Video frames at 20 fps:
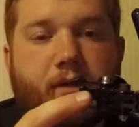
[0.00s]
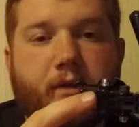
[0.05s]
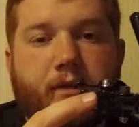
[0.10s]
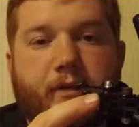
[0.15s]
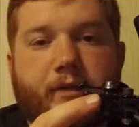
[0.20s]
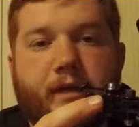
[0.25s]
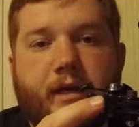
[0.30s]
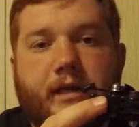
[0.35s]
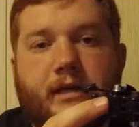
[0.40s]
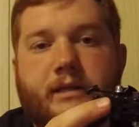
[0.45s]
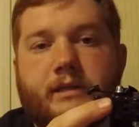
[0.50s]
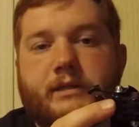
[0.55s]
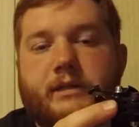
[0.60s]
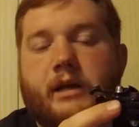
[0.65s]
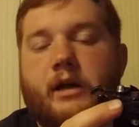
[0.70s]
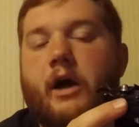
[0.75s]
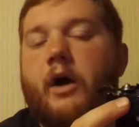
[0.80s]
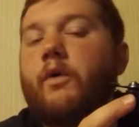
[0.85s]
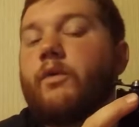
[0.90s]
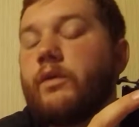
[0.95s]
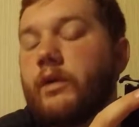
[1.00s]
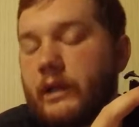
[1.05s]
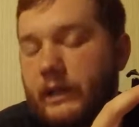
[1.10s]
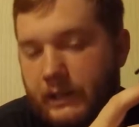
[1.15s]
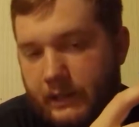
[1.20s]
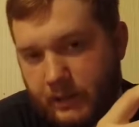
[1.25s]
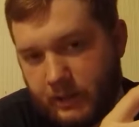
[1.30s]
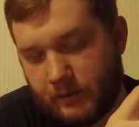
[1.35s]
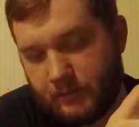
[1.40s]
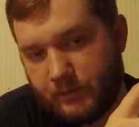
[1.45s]
These only
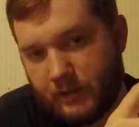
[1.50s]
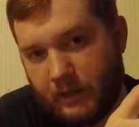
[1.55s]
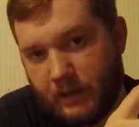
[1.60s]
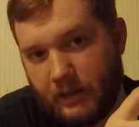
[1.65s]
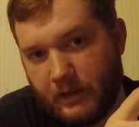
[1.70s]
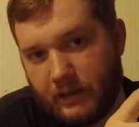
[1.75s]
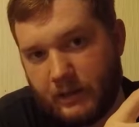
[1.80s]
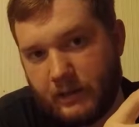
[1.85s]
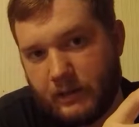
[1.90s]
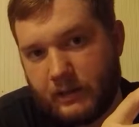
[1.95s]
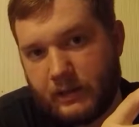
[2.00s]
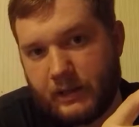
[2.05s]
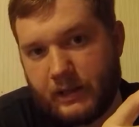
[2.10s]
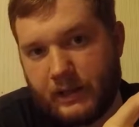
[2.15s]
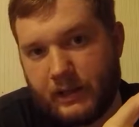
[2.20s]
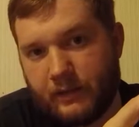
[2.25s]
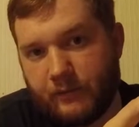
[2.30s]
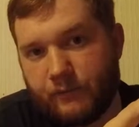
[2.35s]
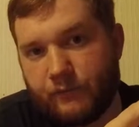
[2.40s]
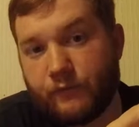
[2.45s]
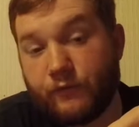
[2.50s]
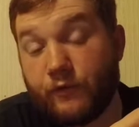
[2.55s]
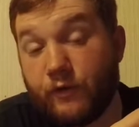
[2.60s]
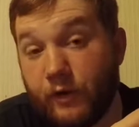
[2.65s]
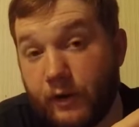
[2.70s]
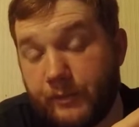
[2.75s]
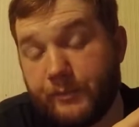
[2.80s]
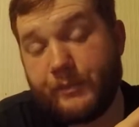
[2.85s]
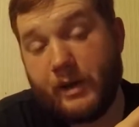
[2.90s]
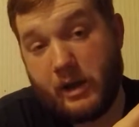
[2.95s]
come in the
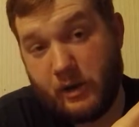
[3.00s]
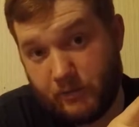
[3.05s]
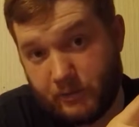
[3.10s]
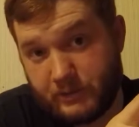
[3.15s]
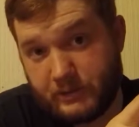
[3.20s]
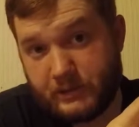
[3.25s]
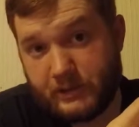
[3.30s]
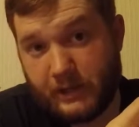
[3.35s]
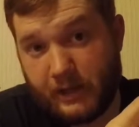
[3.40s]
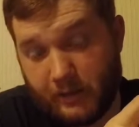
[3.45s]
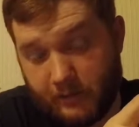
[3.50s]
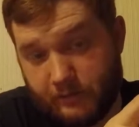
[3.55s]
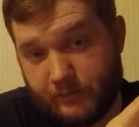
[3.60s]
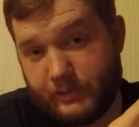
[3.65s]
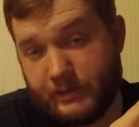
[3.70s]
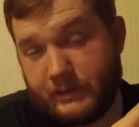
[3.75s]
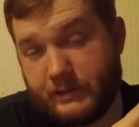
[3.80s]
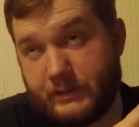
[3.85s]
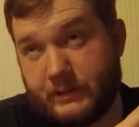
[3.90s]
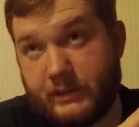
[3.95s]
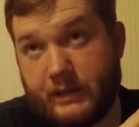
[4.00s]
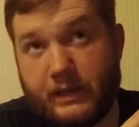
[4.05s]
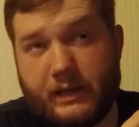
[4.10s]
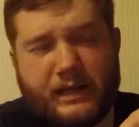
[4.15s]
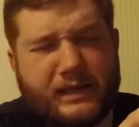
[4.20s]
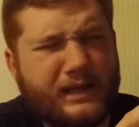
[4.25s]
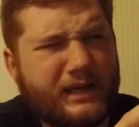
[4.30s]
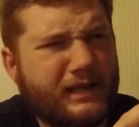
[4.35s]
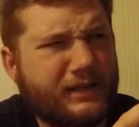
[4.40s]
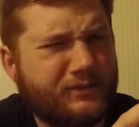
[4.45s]
front mount helmet set, I
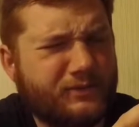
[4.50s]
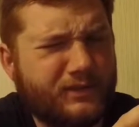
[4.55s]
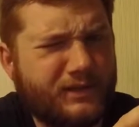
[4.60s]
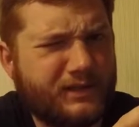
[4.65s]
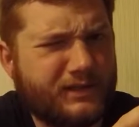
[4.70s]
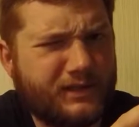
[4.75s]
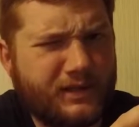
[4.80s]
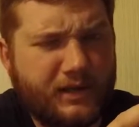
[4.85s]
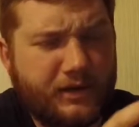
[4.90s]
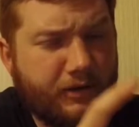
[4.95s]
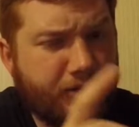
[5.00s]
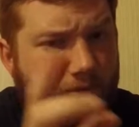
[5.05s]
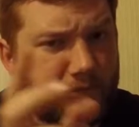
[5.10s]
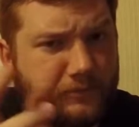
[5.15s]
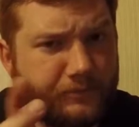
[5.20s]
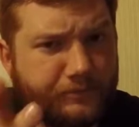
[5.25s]
think is what it's called.